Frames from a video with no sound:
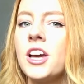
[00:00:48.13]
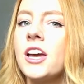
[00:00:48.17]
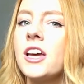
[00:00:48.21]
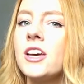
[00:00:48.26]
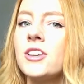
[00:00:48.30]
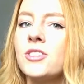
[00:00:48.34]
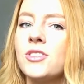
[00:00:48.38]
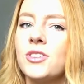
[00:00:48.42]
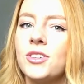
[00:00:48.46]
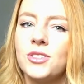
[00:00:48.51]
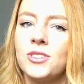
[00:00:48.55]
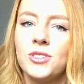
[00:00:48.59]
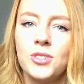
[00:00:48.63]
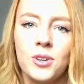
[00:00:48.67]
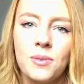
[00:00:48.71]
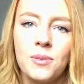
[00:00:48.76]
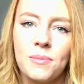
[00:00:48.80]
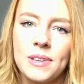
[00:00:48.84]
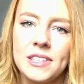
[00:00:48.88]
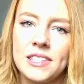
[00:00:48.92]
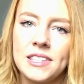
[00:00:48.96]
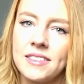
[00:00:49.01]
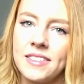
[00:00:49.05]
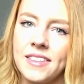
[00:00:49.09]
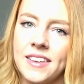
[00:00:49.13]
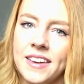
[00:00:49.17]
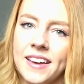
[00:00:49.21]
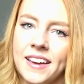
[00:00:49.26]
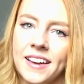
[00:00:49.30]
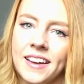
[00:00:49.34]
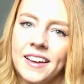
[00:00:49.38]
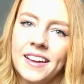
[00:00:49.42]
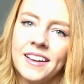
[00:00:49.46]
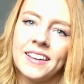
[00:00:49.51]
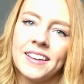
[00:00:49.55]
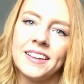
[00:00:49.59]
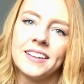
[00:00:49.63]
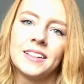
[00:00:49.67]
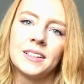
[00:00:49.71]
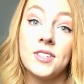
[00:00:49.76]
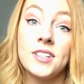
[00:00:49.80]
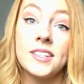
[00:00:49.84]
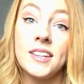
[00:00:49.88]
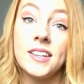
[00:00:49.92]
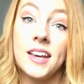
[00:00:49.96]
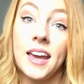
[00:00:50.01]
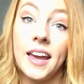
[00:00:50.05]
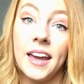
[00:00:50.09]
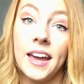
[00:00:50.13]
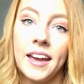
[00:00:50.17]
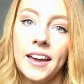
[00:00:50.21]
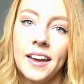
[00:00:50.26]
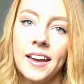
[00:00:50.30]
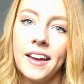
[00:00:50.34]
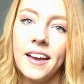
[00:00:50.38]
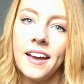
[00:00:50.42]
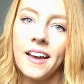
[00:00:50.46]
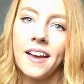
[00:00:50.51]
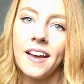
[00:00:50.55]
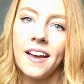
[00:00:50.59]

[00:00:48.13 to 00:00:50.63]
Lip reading: so you don't miss a thing. Today,